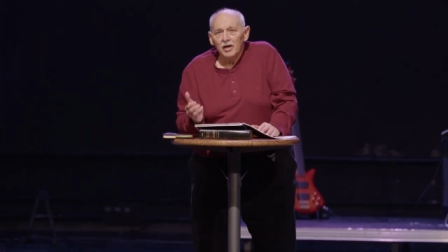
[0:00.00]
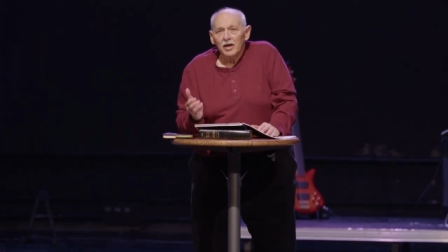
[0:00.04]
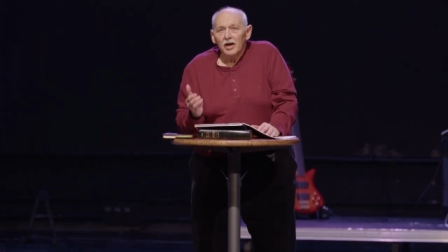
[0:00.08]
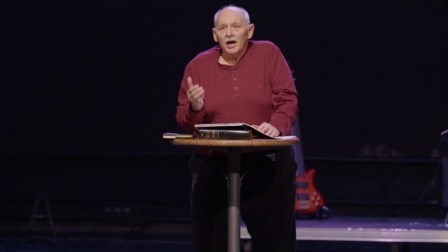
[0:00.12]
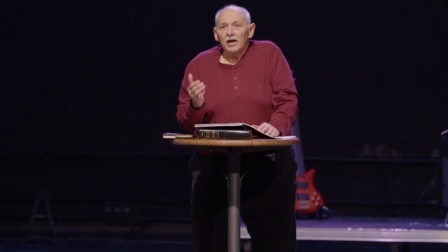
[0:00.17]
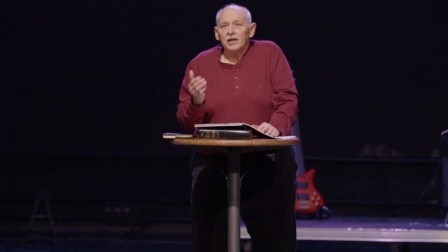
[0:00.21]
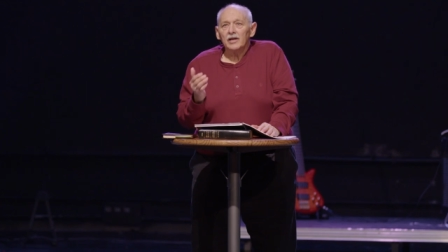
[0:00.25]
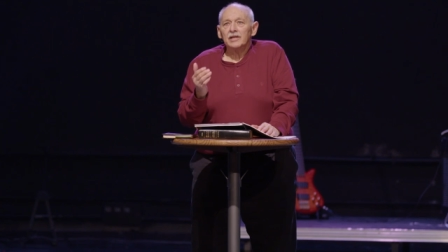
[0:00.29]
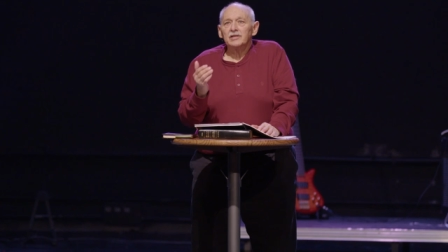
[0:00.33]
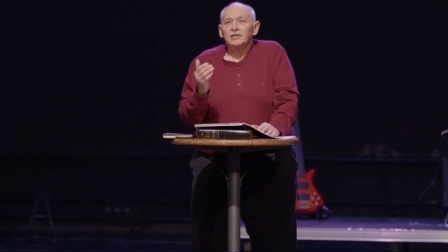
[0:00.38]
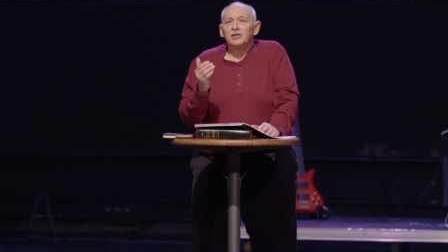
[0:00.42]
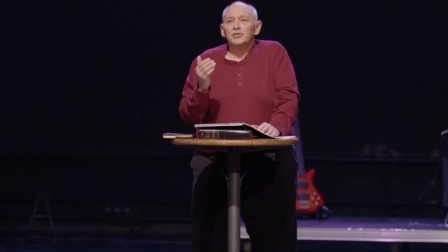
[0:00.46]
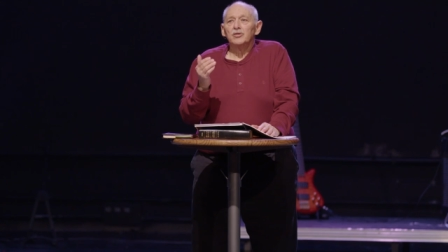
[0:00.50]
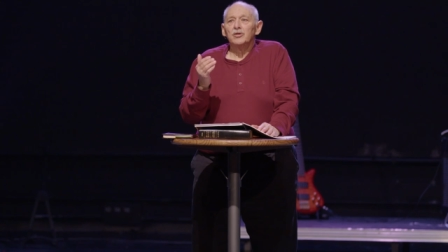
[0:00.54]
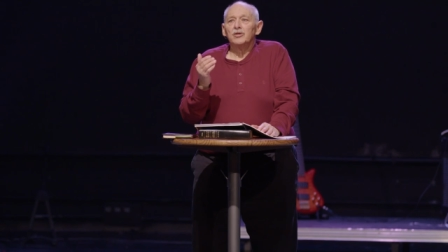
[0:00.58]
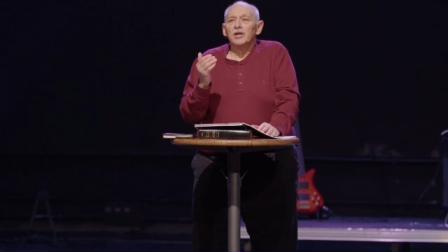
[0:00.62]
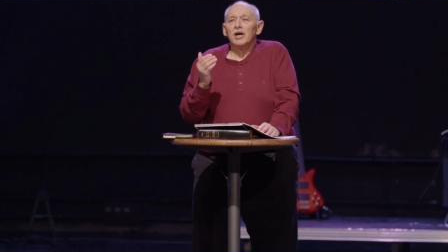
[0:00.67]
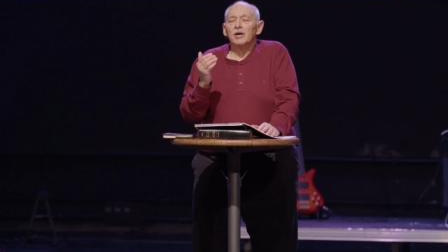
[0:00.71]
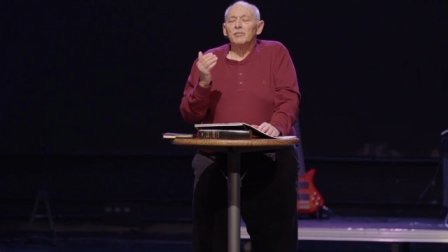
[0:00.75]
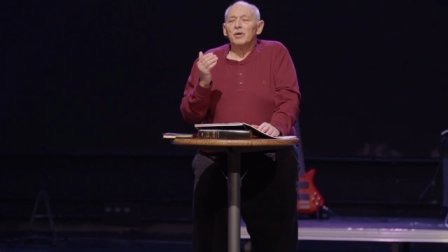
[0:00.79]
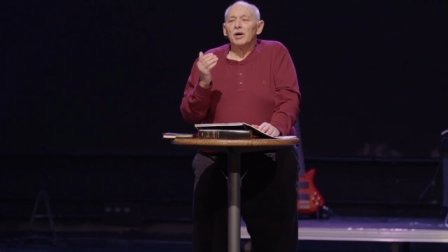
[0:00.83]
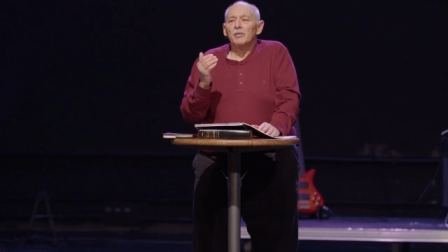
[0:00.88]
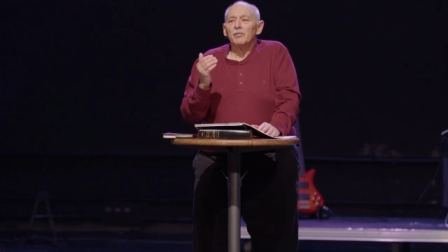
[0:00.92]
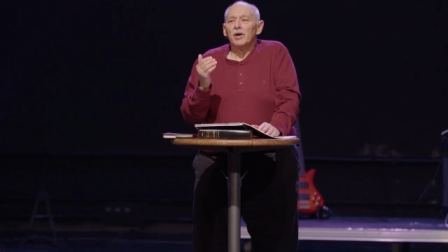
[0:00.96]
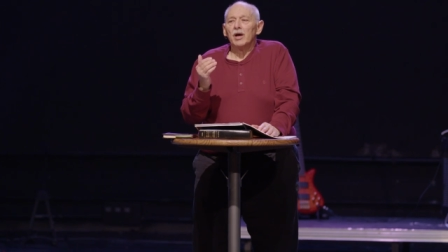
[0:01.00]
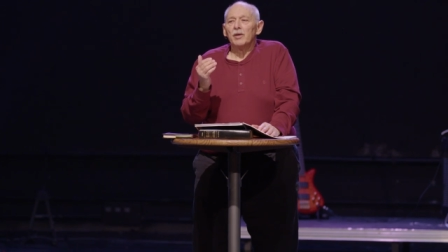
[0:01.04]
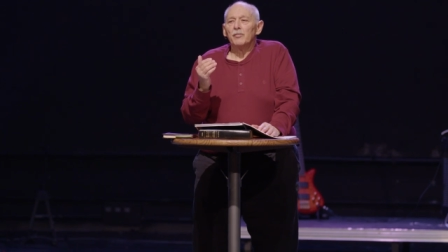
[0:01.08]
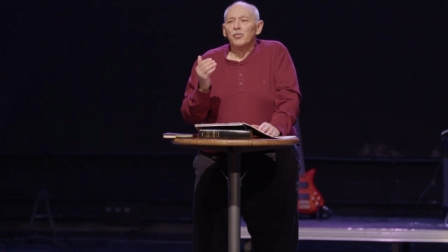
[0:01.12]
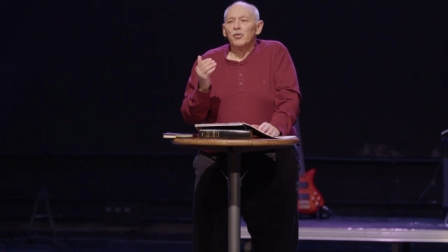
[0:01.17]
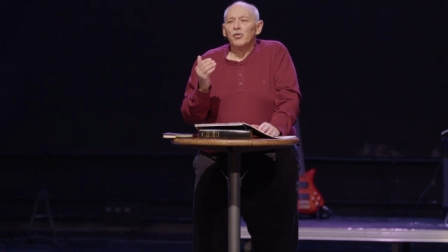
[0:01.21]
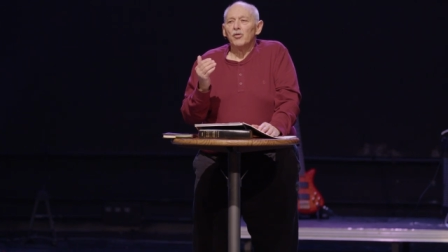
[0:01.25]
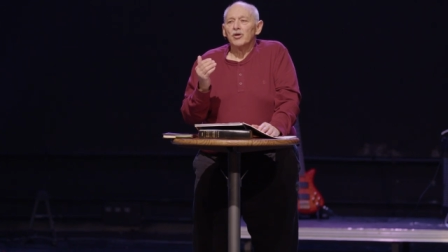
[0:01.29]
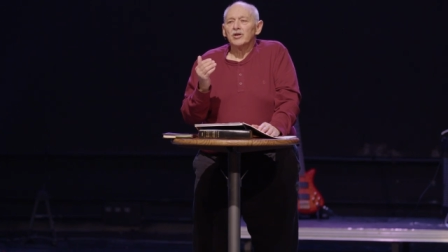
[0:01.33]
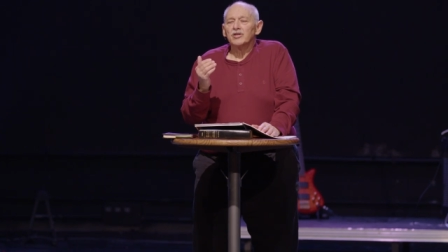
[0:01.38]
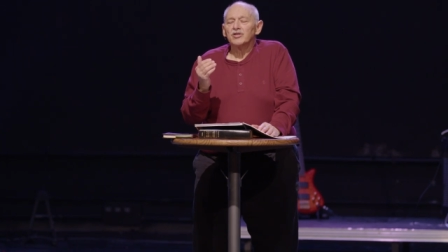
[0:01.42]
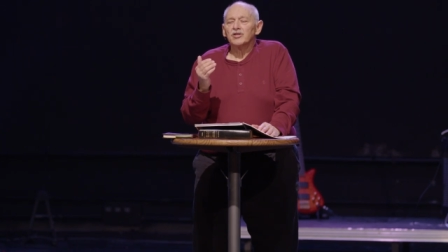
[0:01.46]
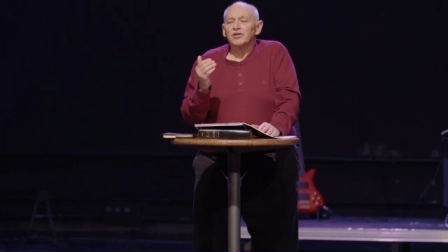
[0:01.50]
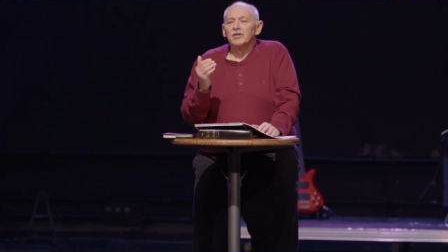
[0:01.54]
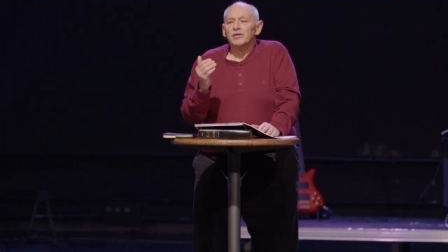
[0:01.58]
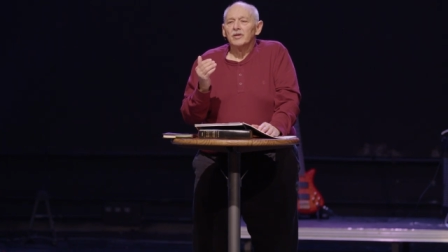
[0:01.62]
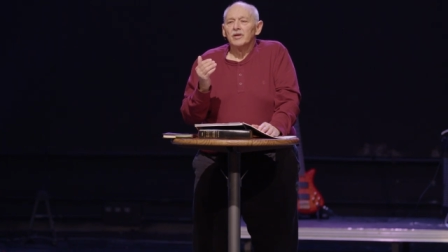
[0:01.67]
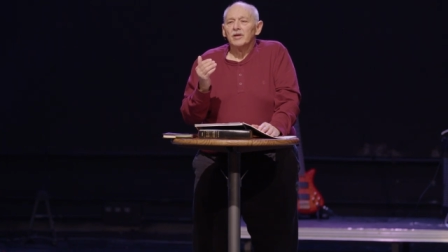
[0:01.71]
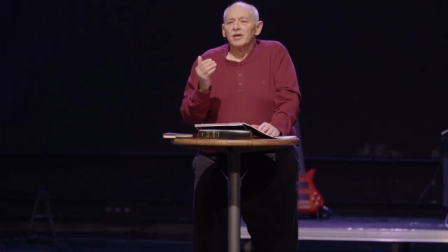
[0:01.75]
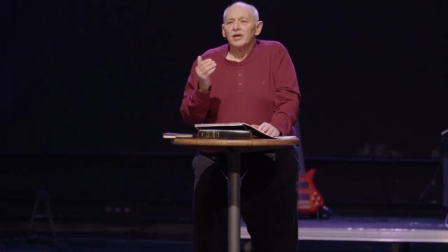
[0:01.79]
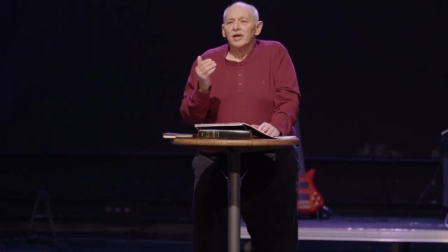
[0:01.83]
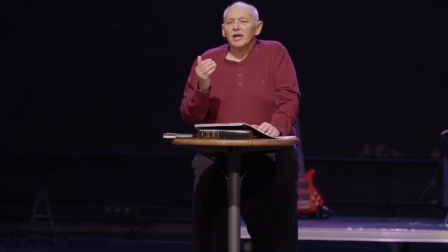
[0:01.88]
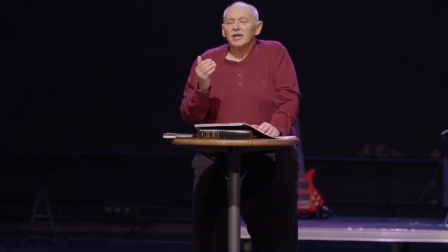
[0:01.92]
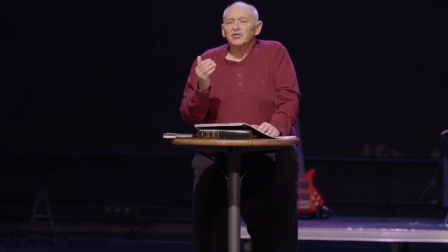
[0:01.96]
I like to do that on my back porch
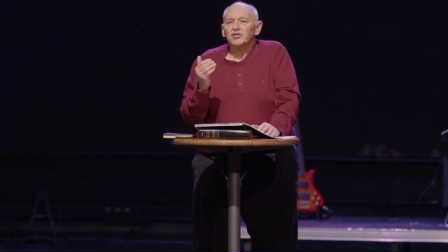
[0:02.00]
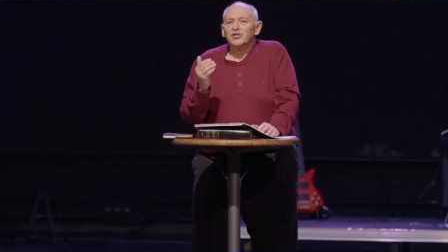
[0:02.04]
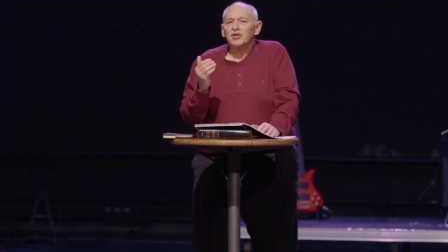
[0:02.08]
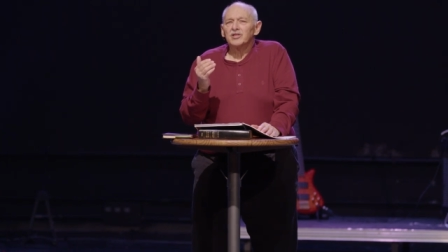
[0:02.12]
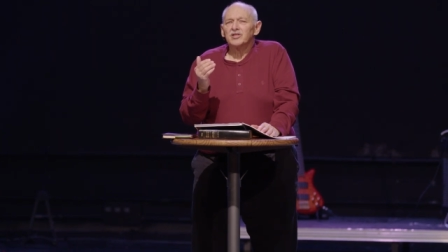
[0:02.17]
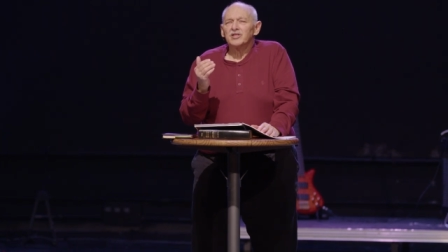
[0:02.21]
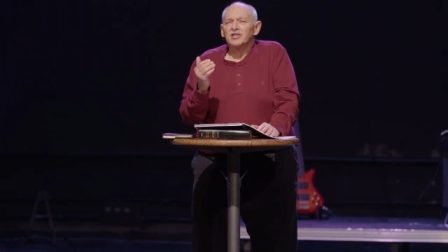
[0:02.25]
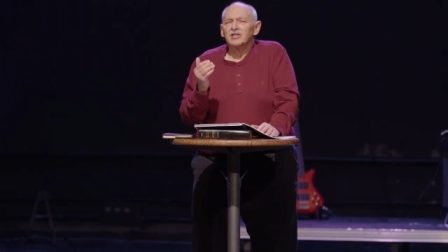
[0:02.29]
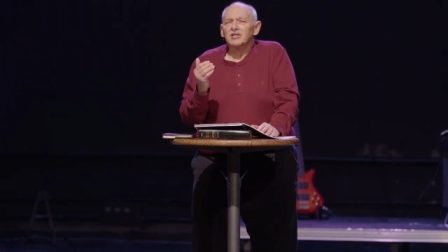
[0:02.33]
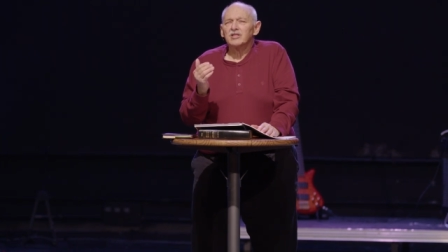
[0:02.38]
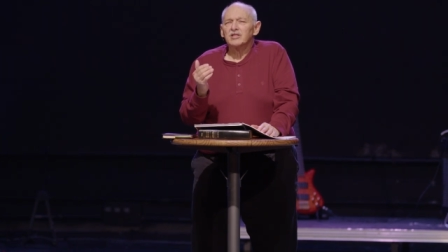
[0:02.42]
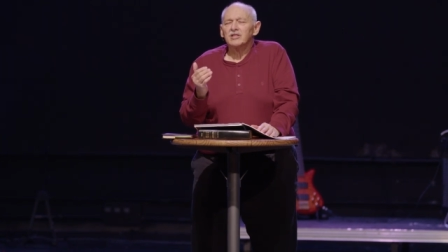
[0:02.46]
and just